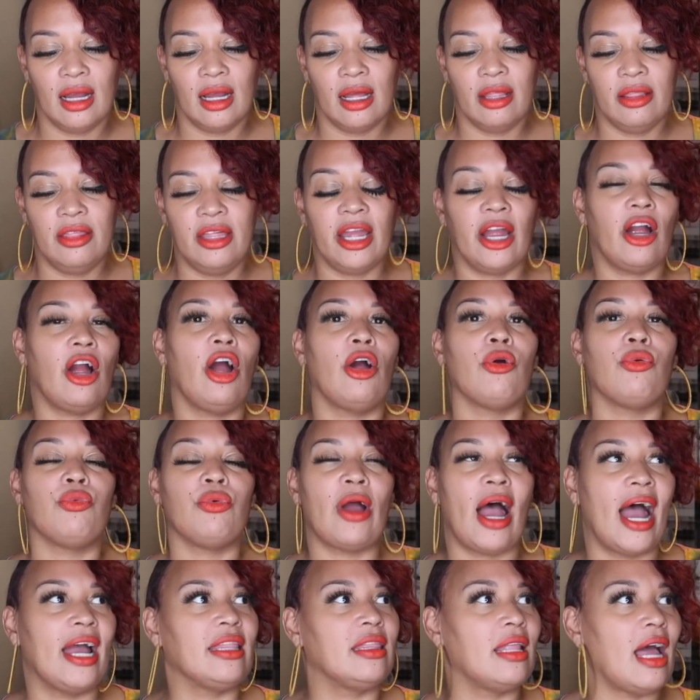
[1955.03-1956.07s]

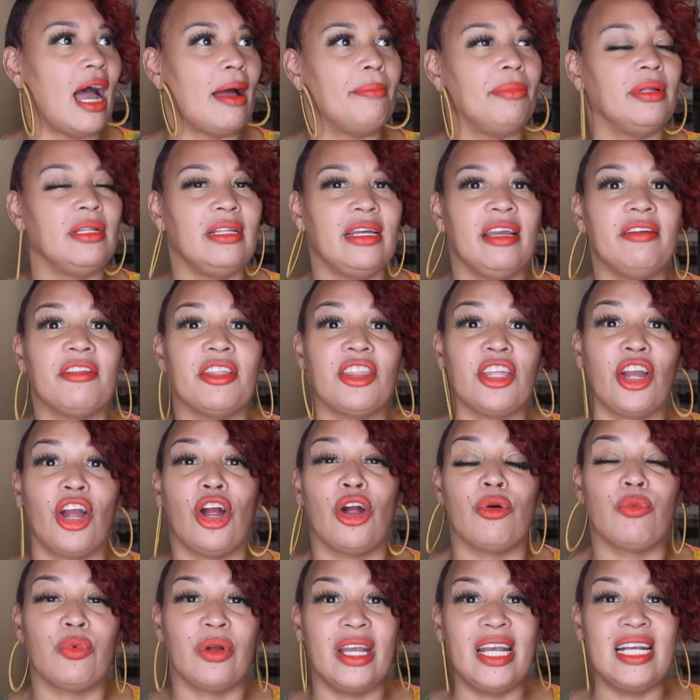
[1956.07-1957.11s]
I believe that
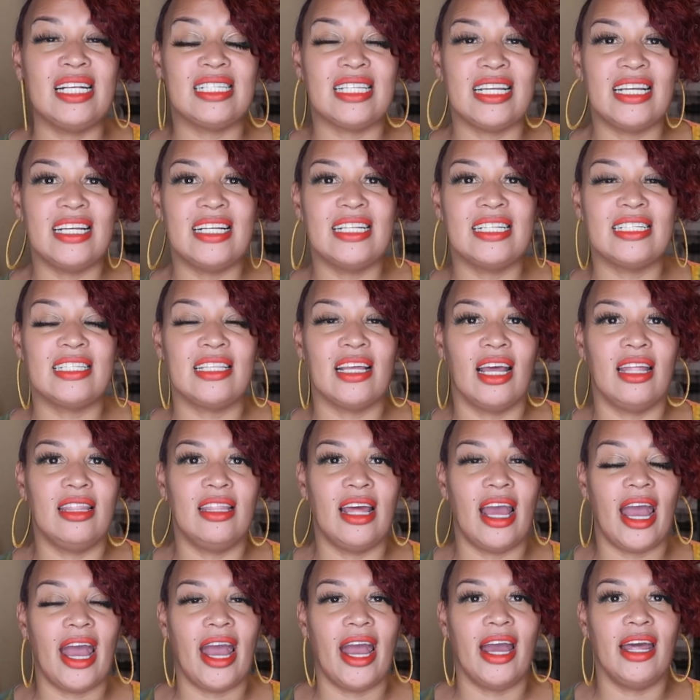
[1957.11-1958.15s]
there are reasons
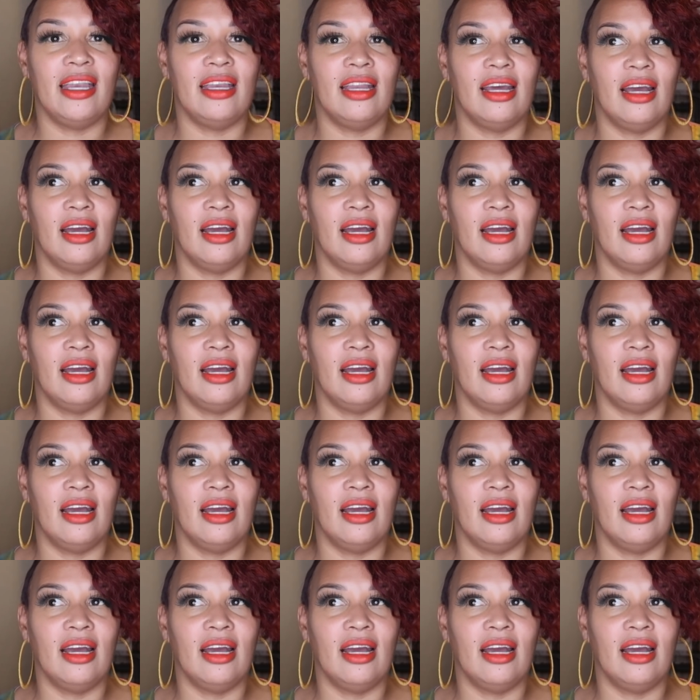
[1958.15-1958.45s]
that